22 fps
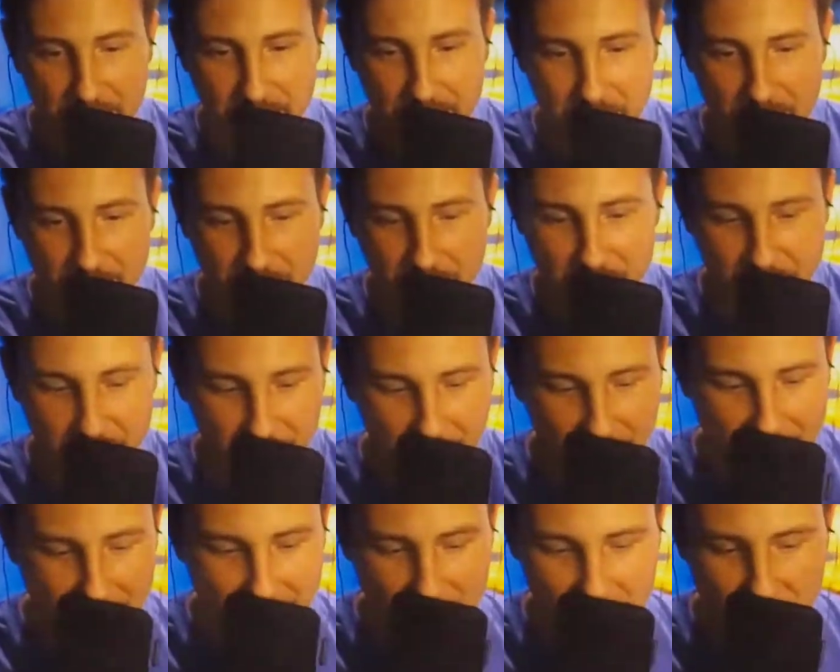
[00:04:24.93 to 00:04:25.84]
that are
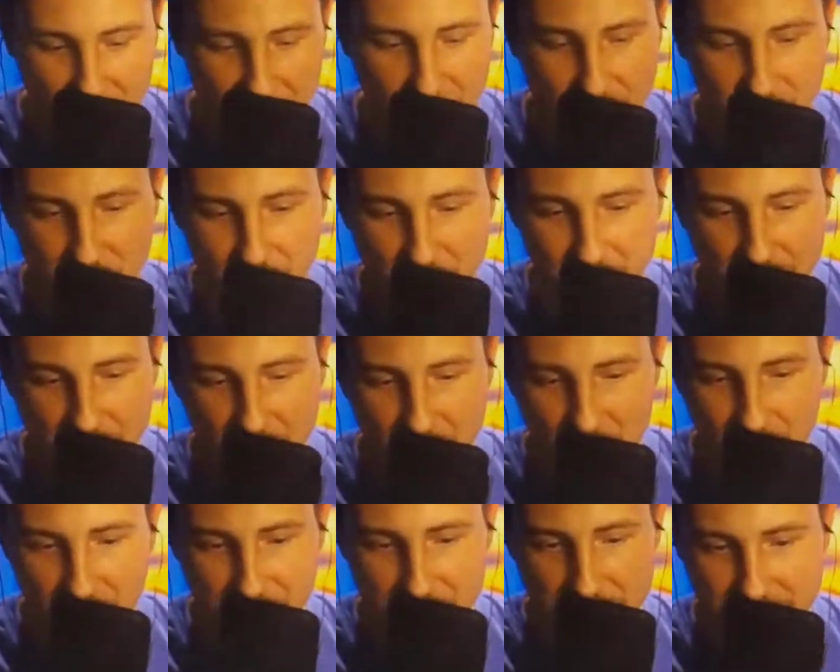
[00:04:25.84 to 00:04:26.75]
actually doing all the
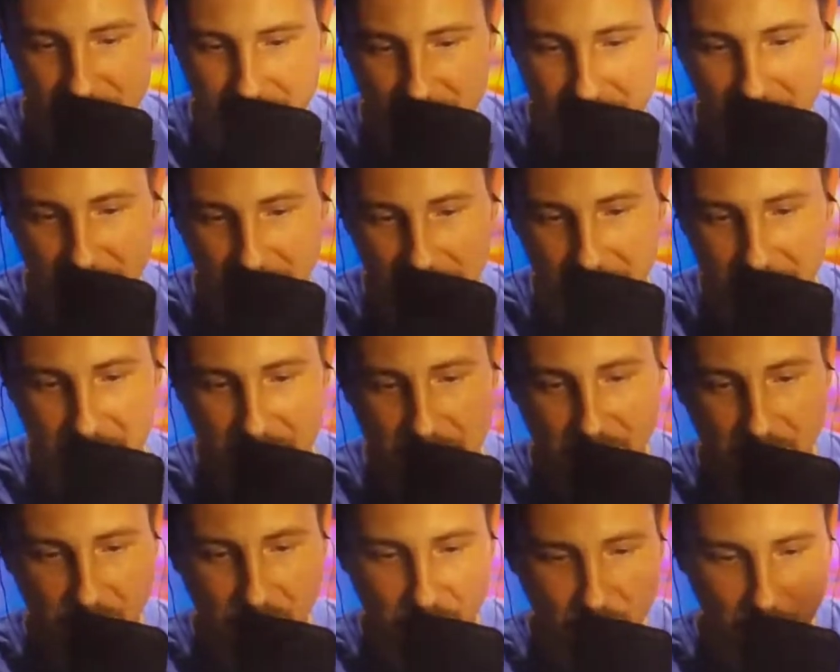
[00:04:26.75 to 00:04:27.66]
digging.
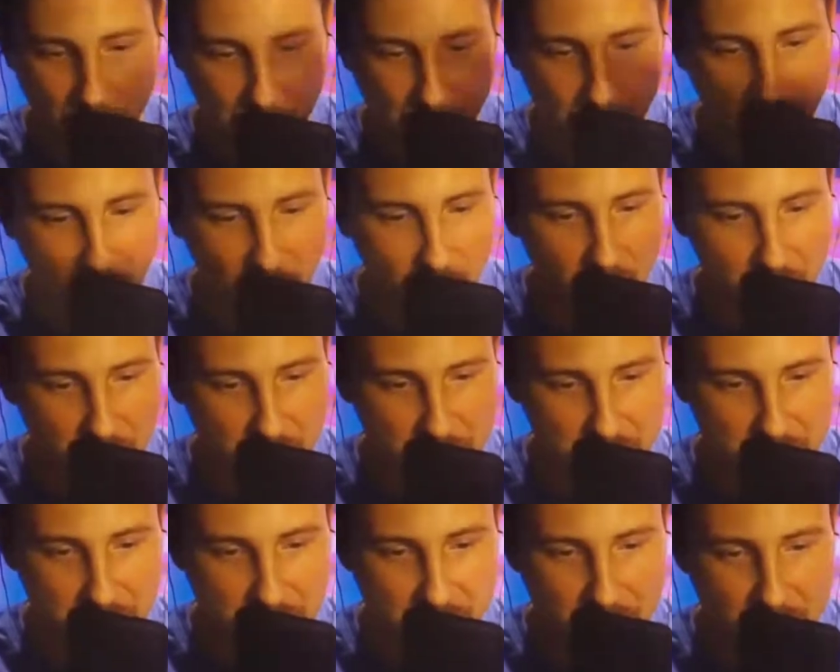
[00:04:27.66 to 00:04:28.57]
The
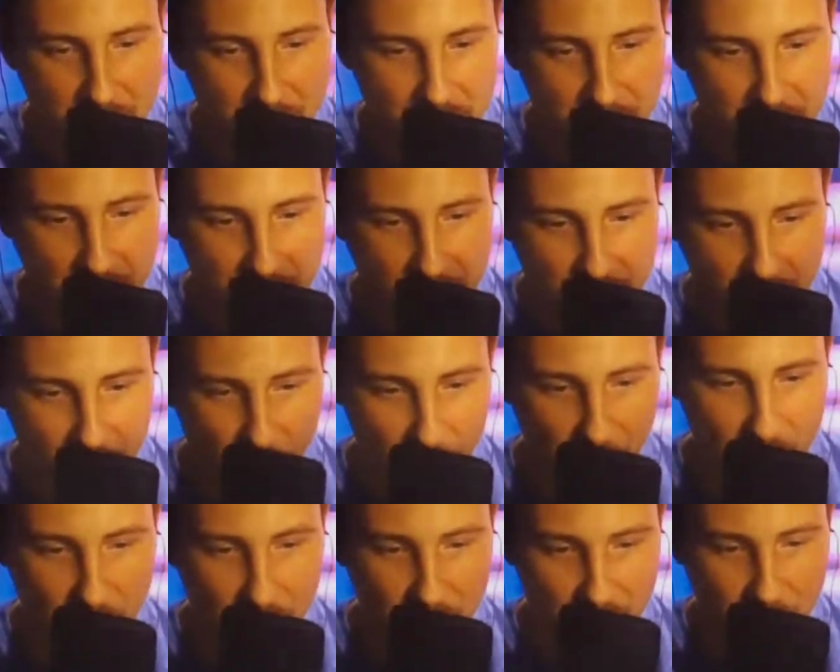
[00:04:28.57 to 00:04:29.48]
posts
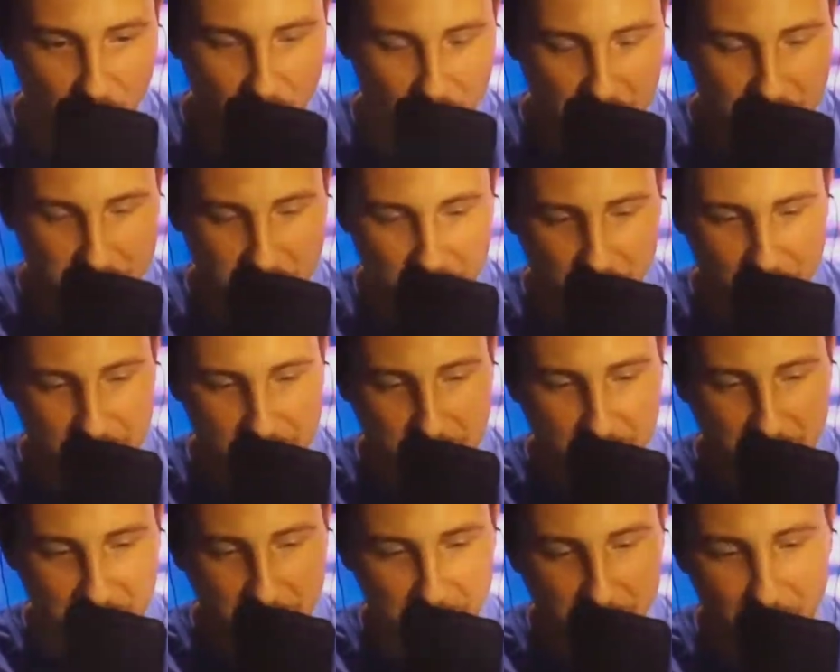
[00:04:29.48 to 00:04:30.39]
will start
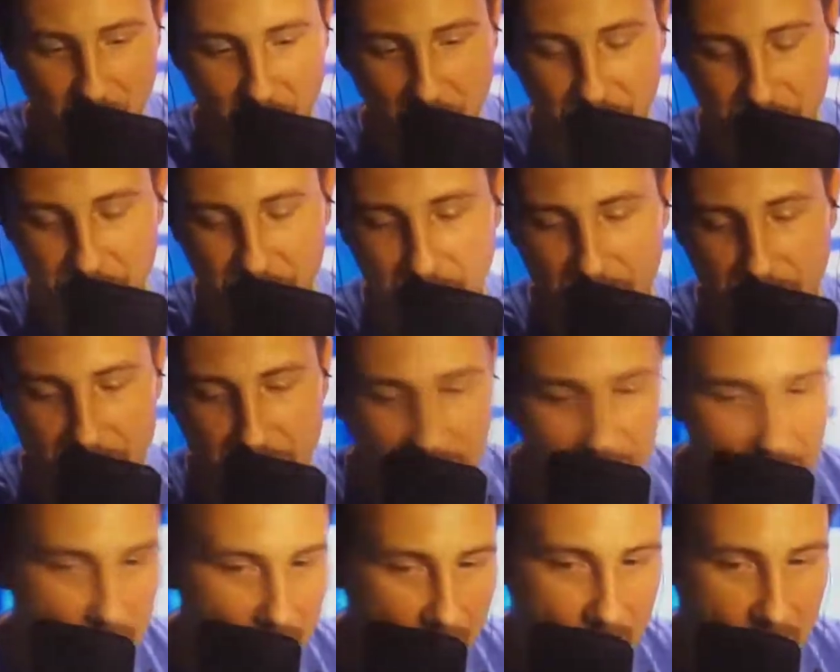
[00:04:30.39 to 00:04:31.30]
people off on it.
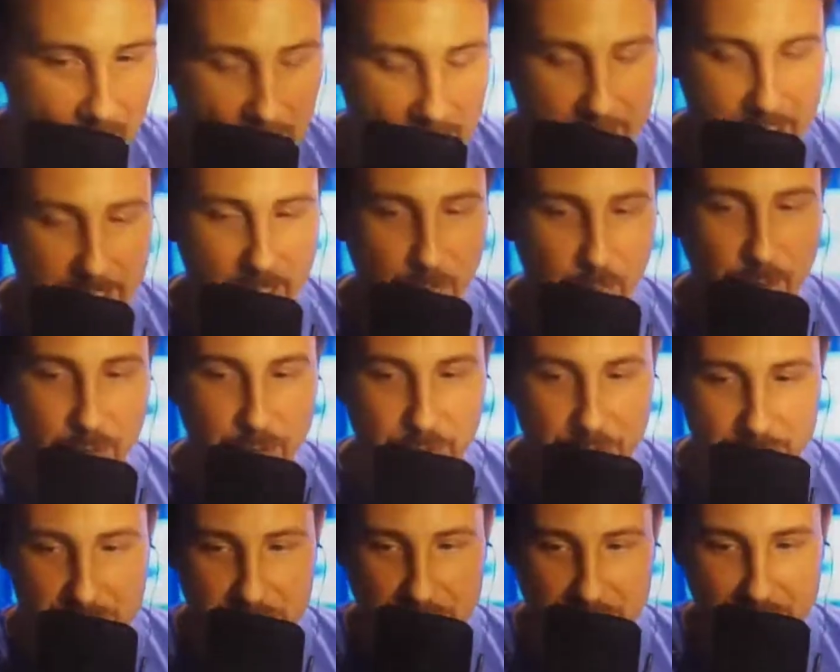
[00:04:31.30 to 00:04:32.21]
I get what you're
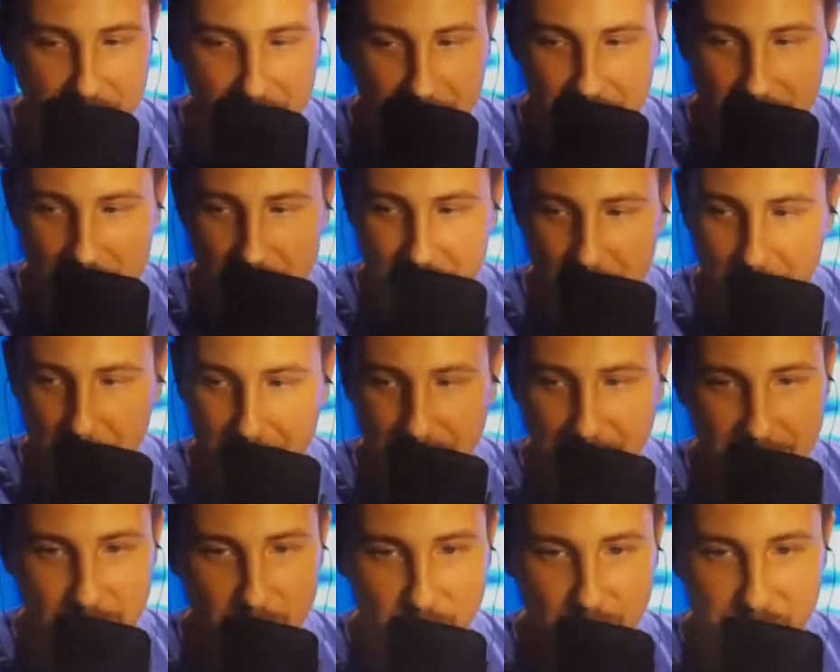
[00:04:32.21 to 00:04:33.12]
saying, but I
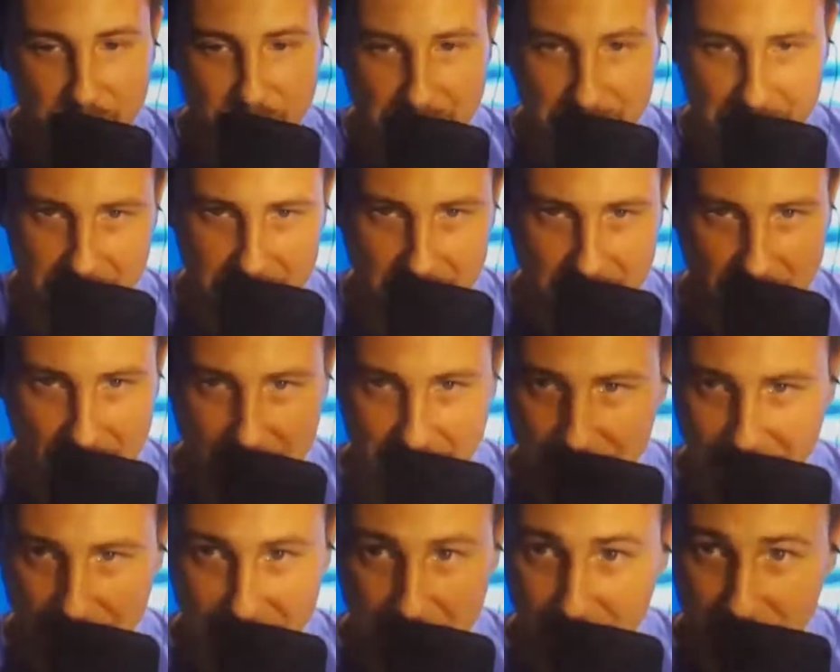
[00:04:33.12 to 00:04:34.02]
don't
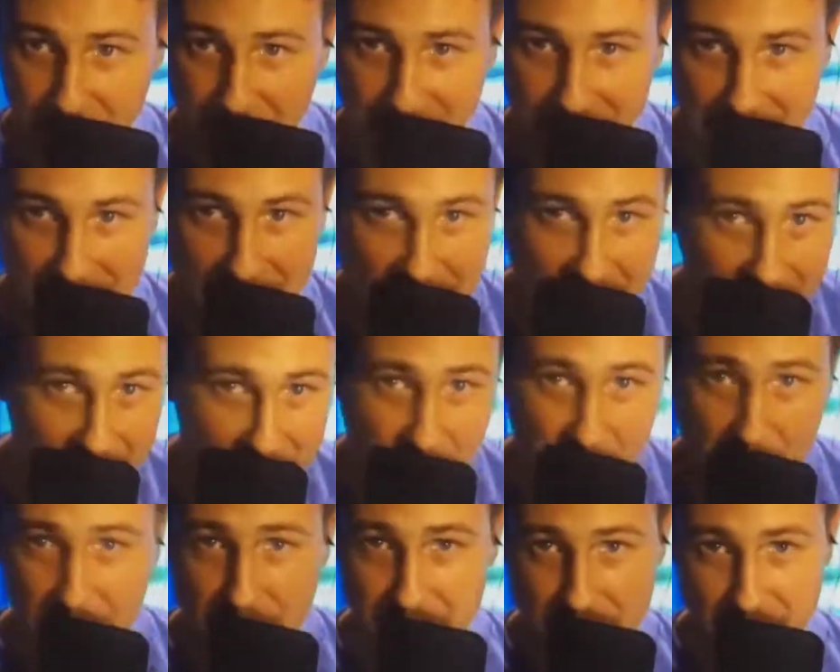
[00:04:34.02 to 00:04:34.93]
think
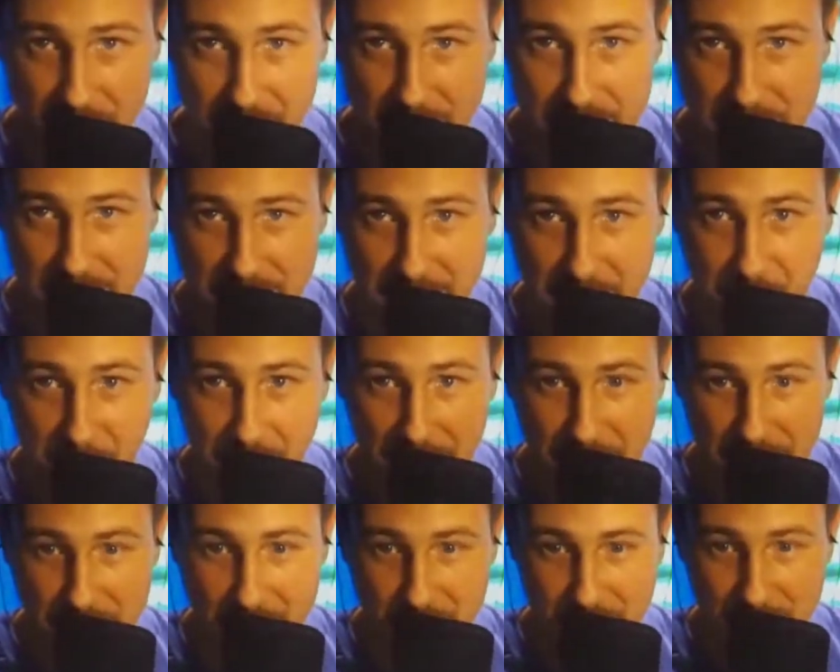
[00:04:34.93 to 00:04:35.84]
anybody's on the same page
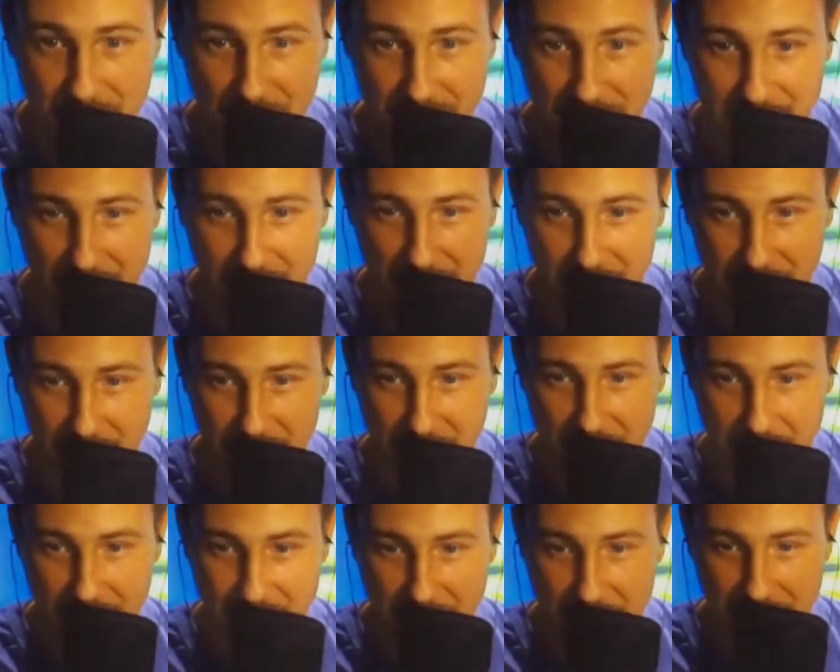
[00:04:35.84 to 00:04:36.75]
in
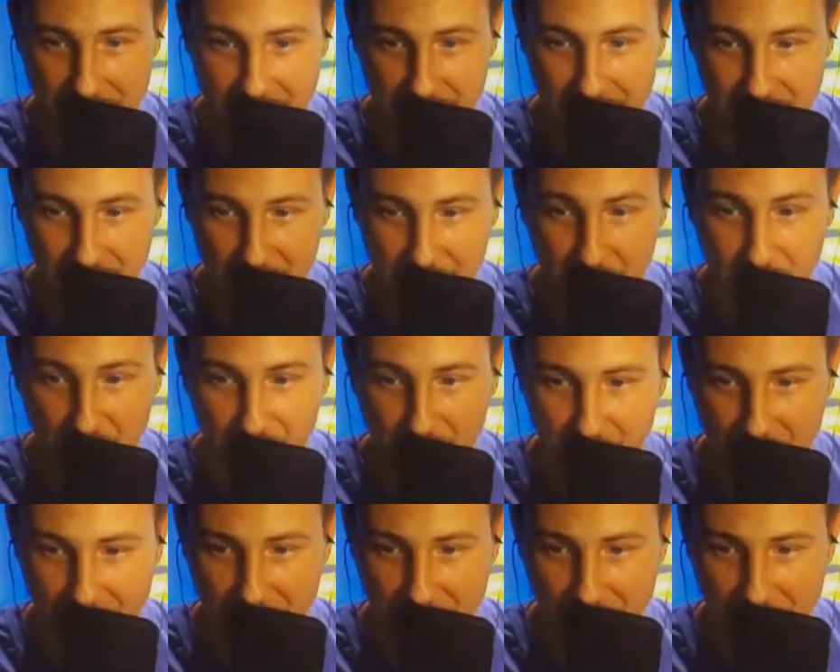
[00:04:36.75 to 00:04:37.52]
that movement.